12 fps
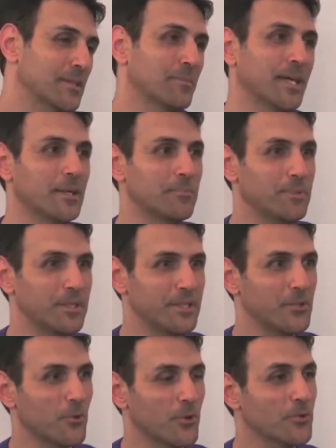
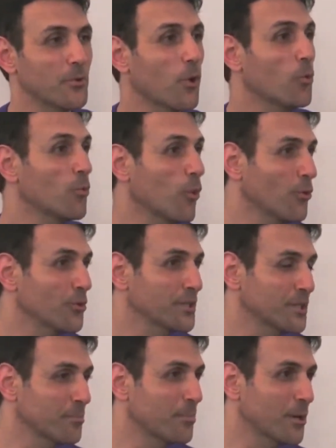happy, or
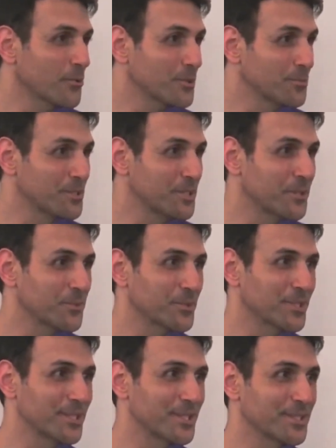worrying about them
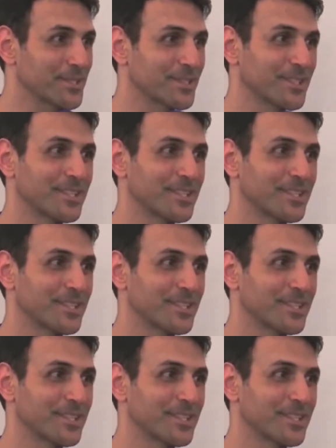secretly,